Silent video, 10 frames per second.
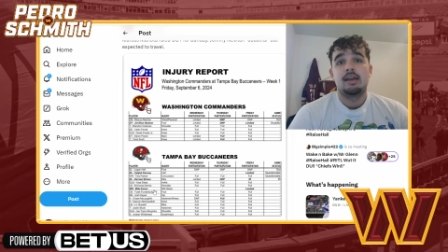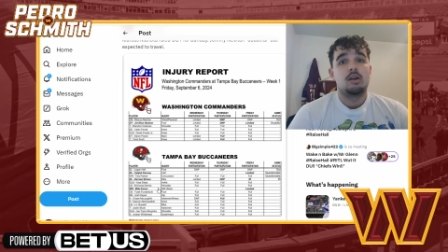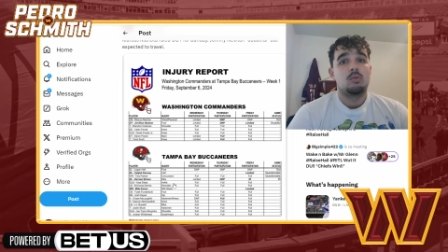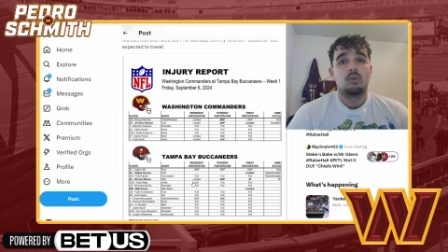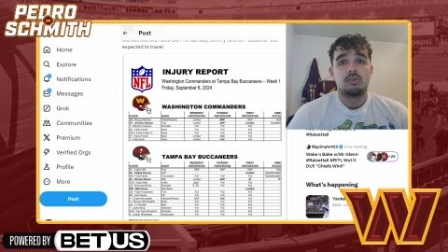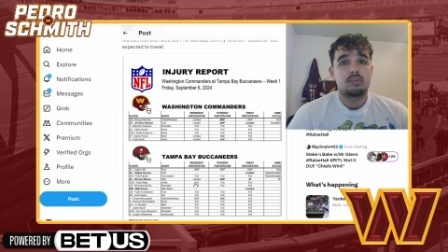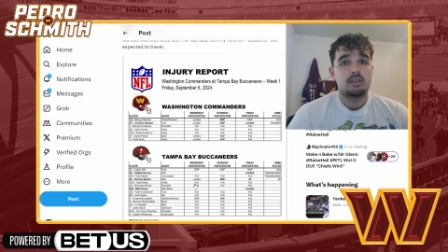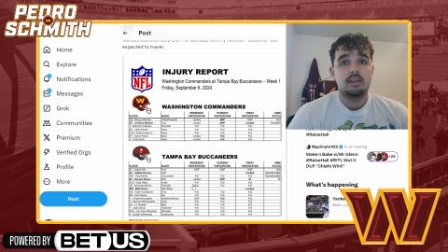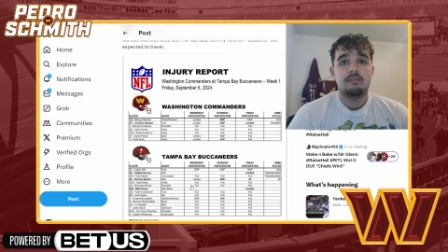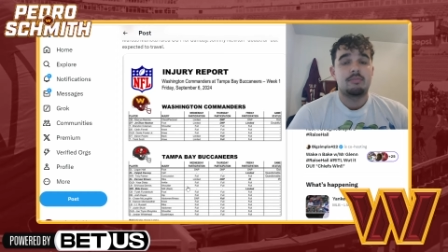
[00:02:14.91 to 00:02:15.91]
We'll
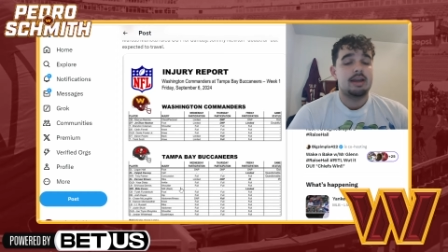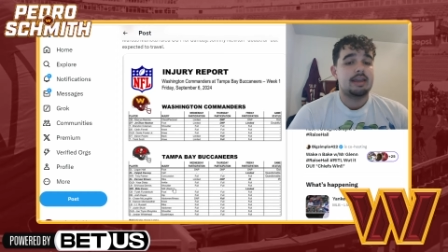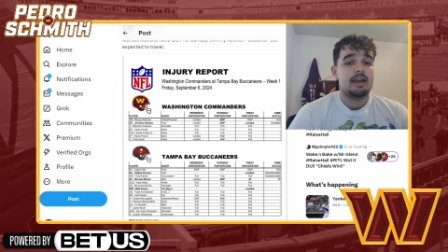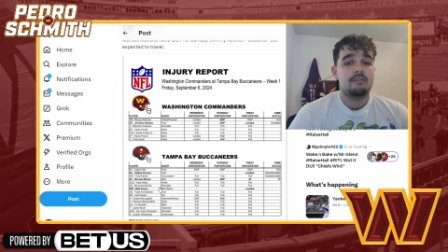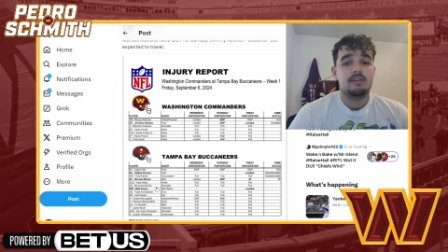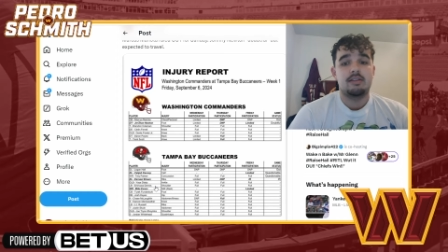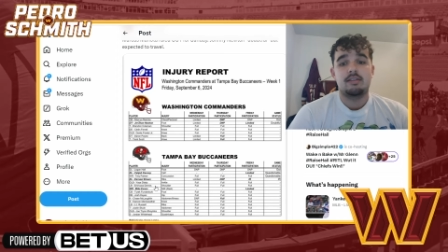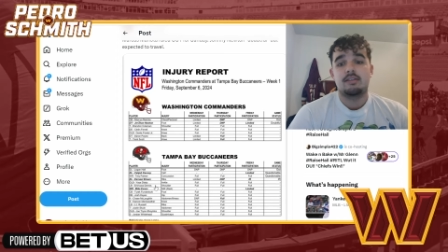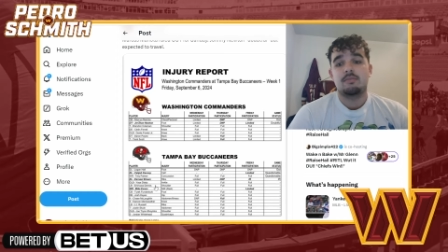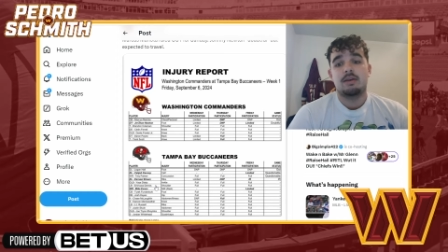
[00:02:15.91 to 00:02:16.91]
see if Mike
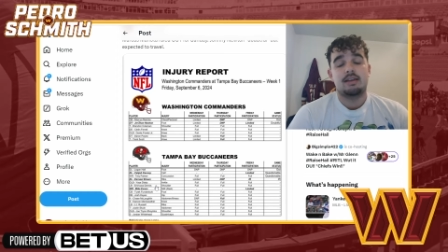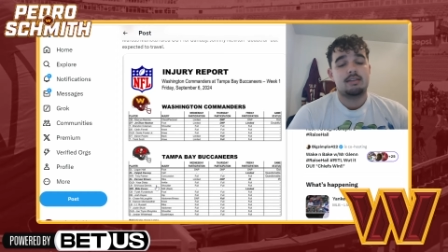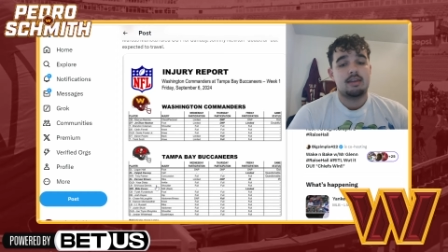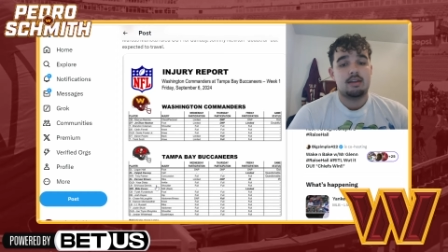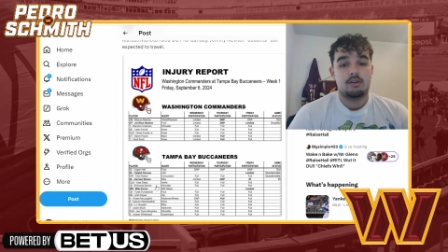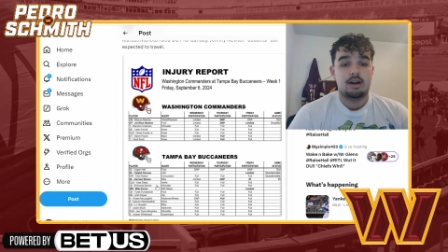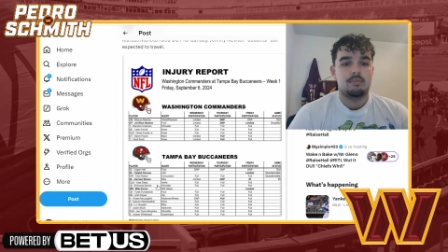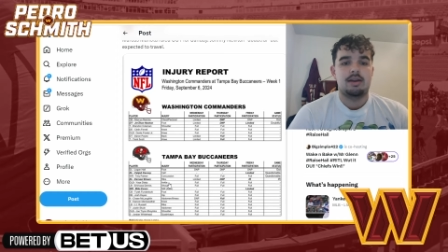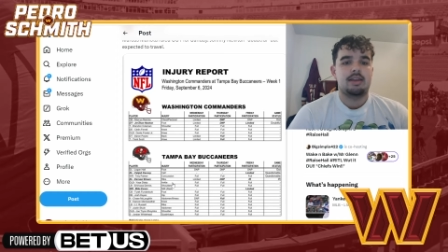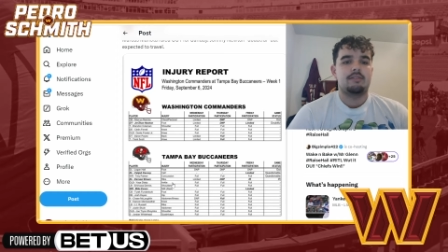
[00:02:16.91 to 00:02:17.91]
Evans, Mike San- or not
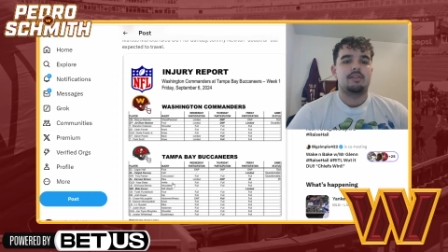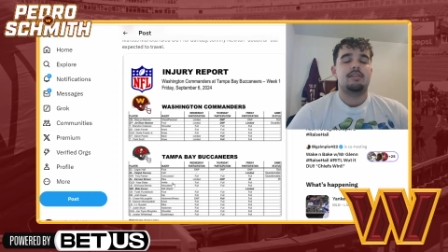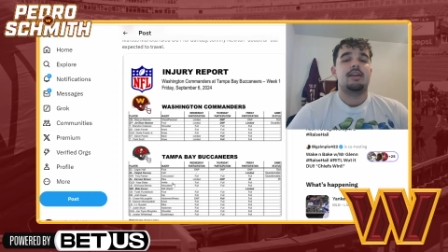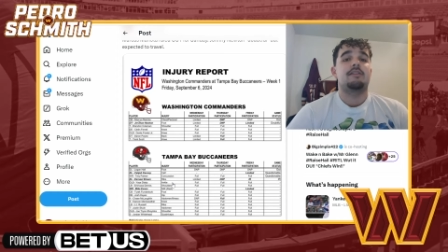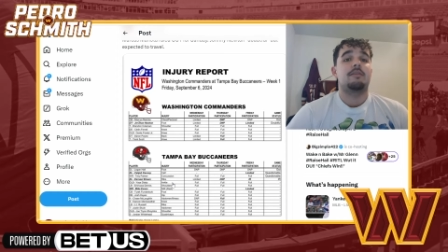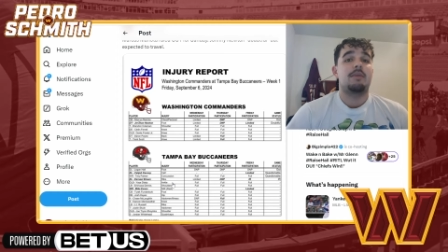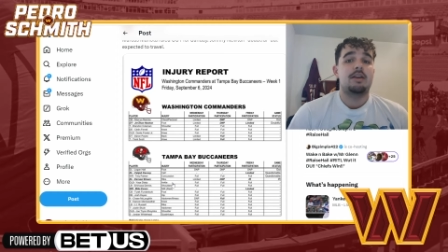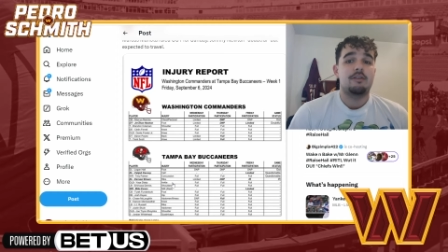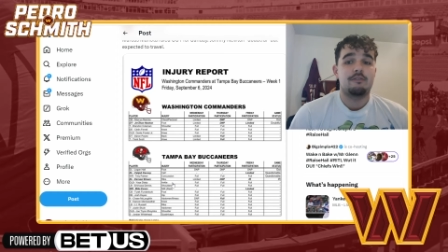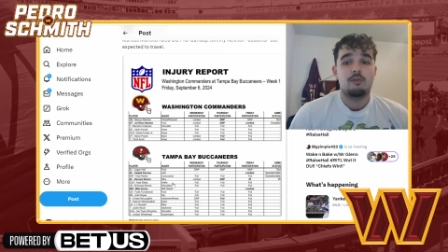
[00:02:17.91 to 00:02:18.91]
Mike Evans, if
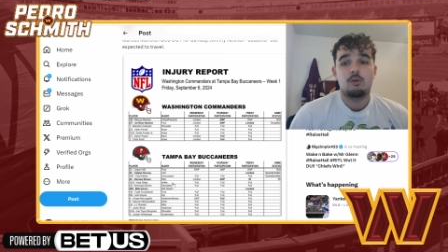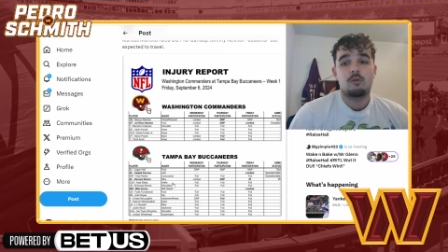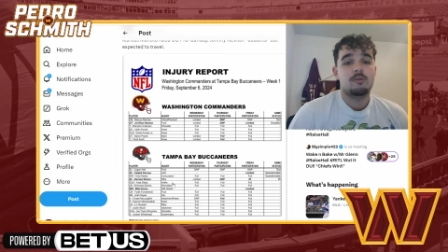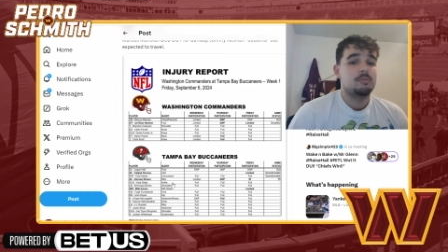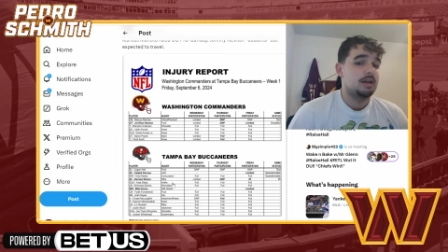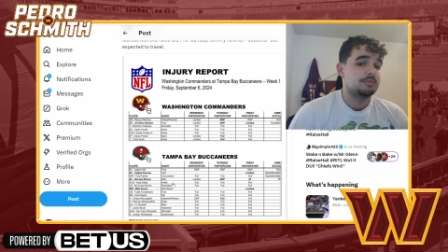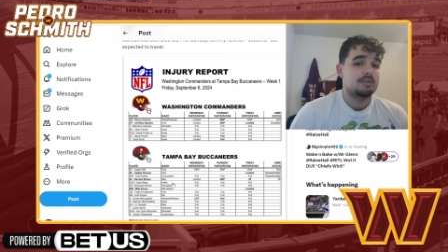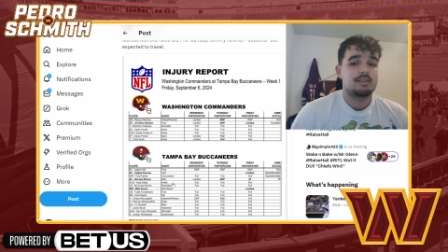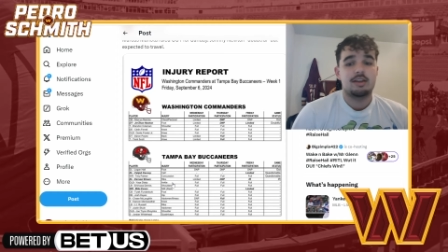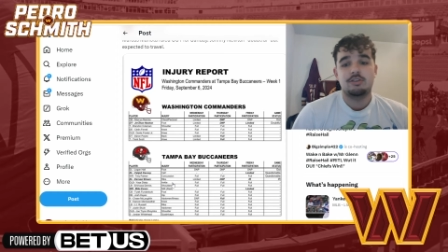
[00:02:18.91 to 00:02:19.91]
Emmanuel Forbes, Benjamin
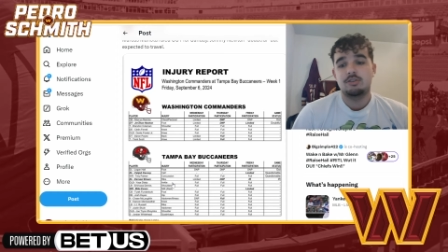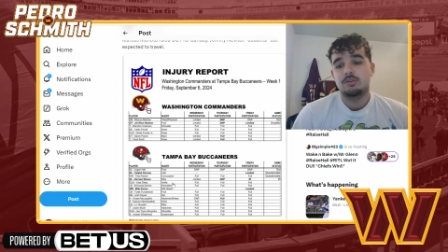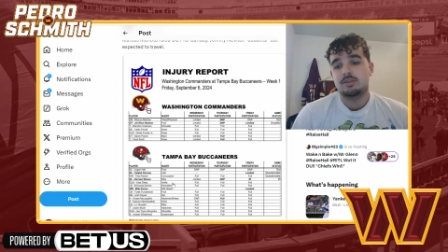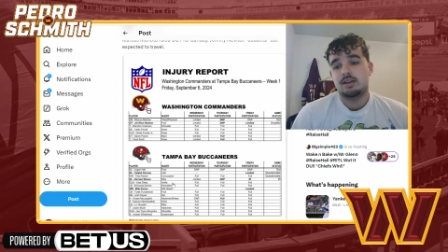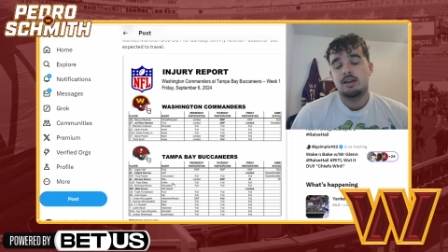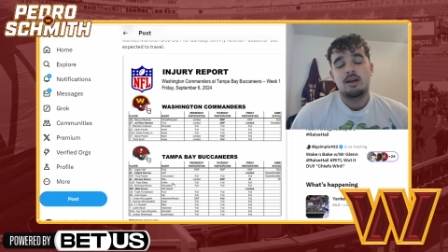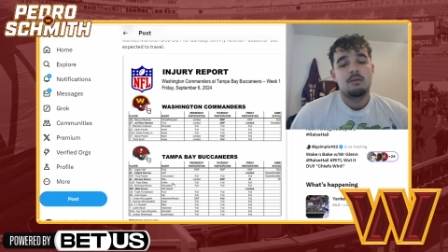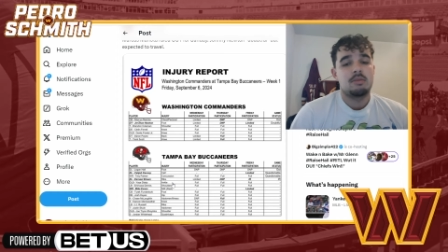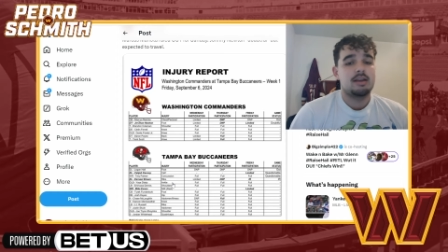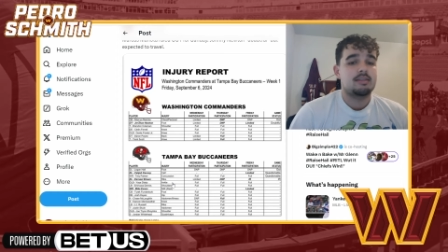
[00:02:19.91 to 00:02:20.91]
St-Juste, and
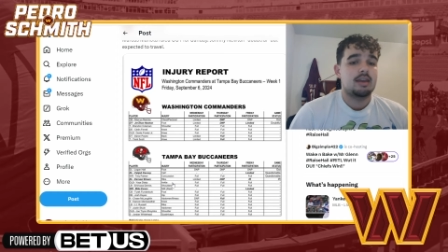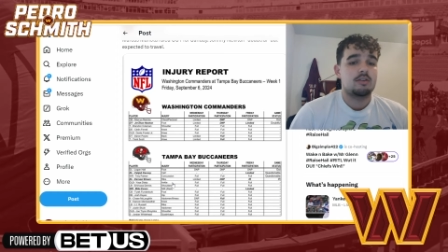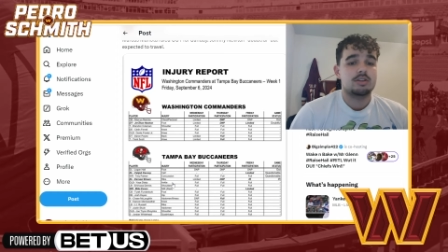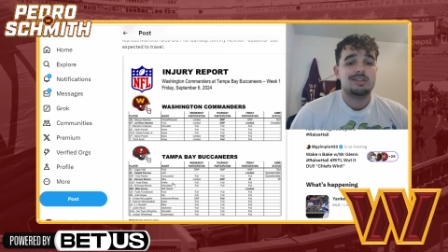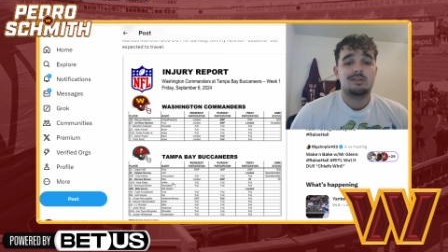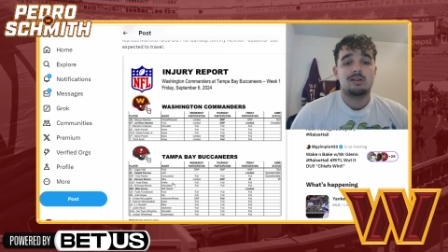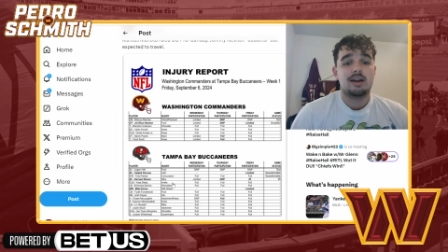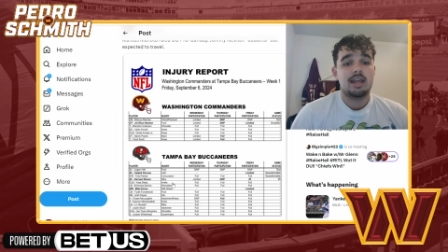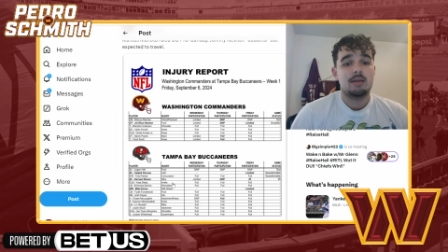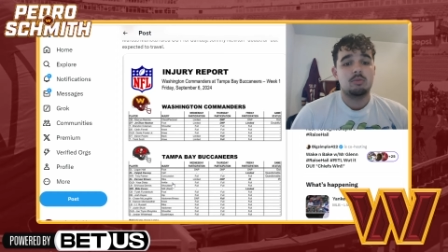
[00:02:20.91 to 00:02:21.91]
Mike Sainristil still are
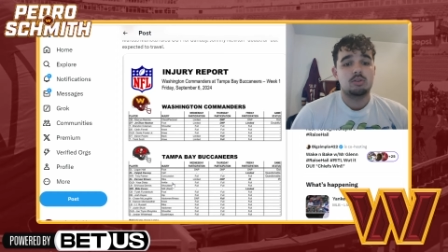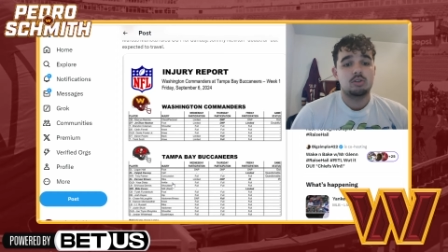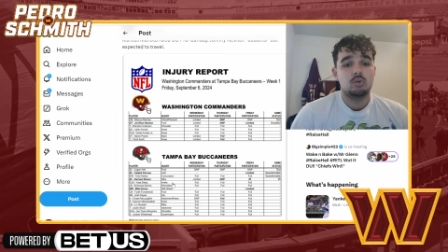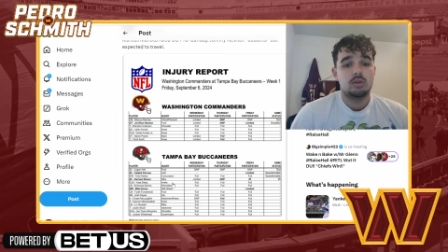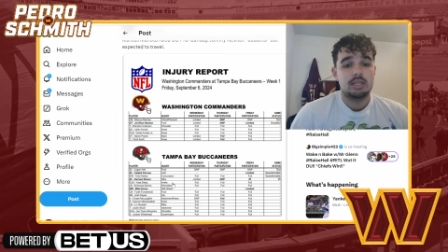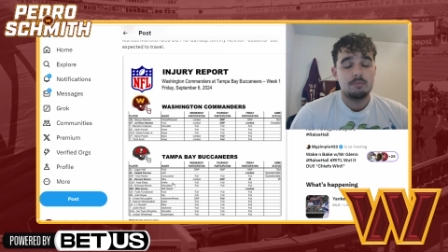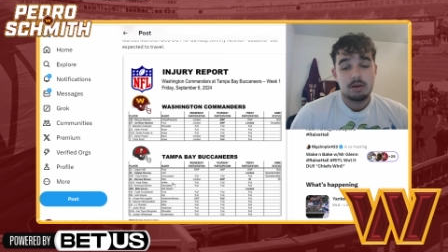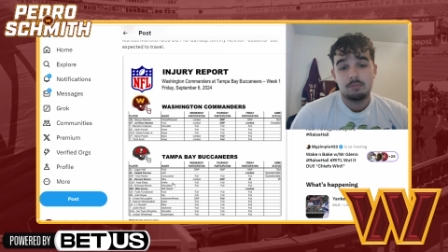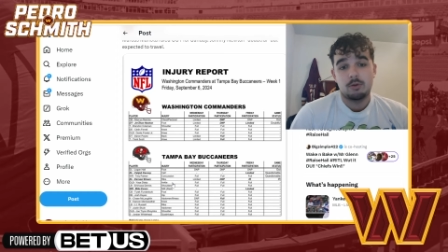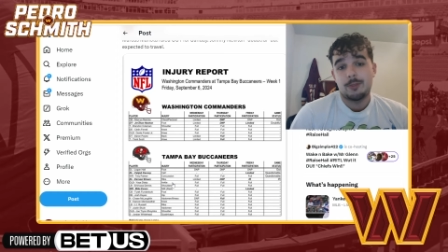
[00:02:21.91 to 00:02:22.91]
able to keep
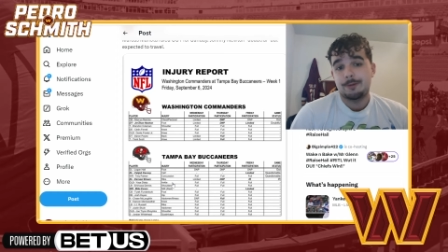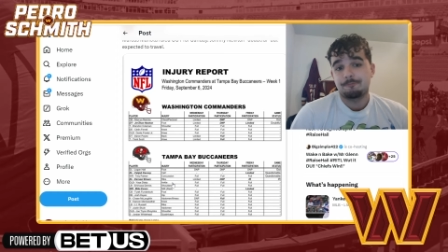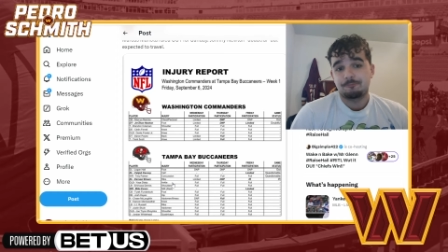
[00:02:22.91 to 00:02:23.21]
up with them.